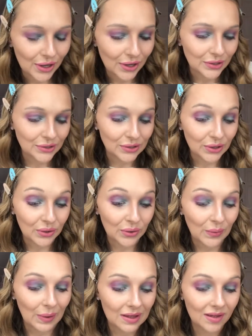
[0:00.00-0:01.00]

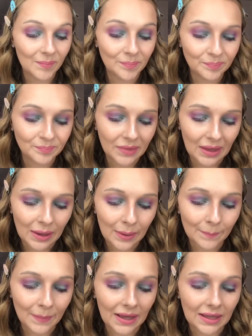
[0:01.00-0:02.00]
So
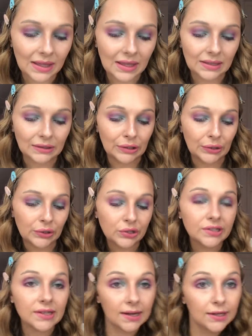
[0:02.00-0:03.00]
my glitter
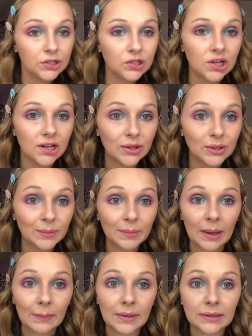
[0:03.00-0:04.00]
setting gel,
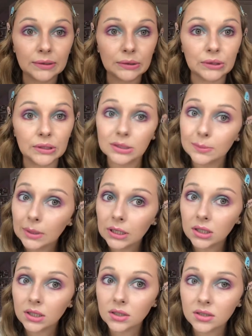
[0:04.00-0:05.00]
my little
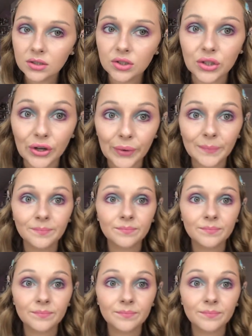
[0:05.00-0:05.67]
expired, so